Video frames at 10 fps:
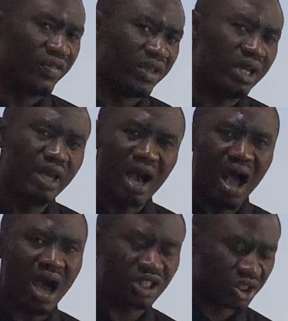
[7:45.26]
the
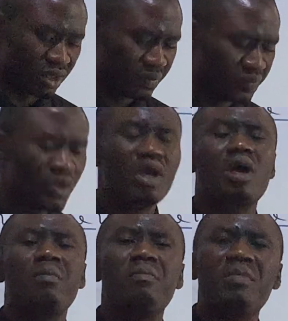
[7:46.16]
action.
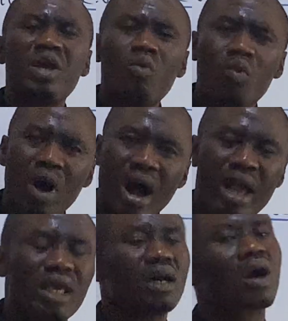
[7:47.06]

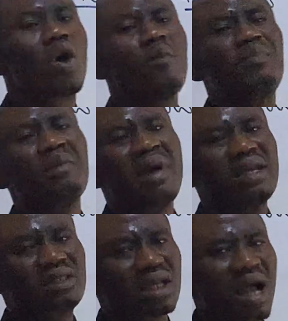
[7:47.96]
Meanwhile,
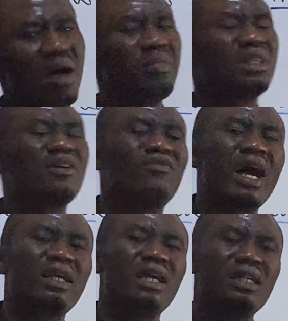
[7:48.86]
complement can be
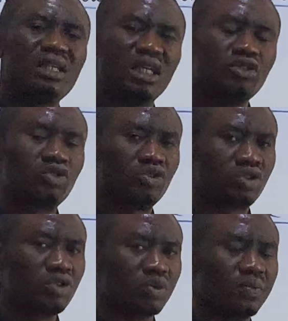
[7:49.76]
divided into
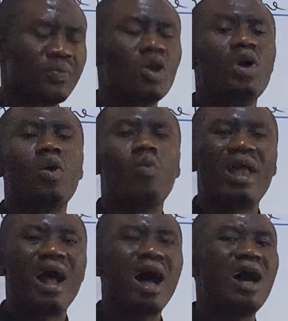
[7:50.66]
two.
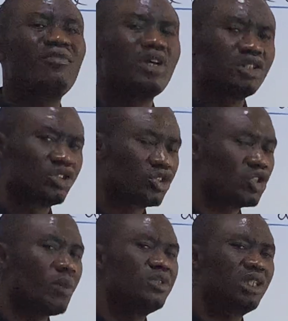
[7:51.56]
We have
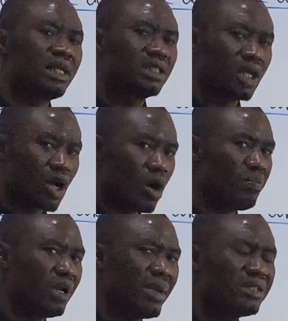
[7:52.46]
subject
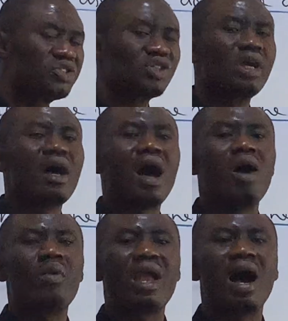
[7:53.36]
complement
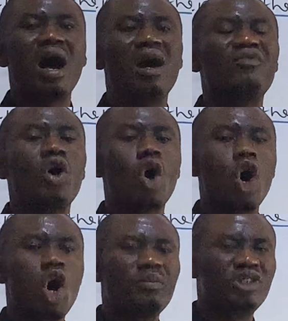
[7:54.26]
and we have
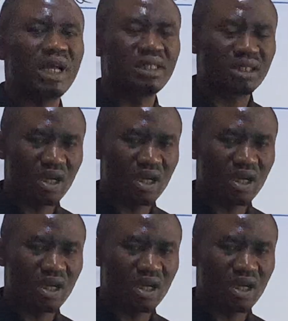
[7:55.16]
object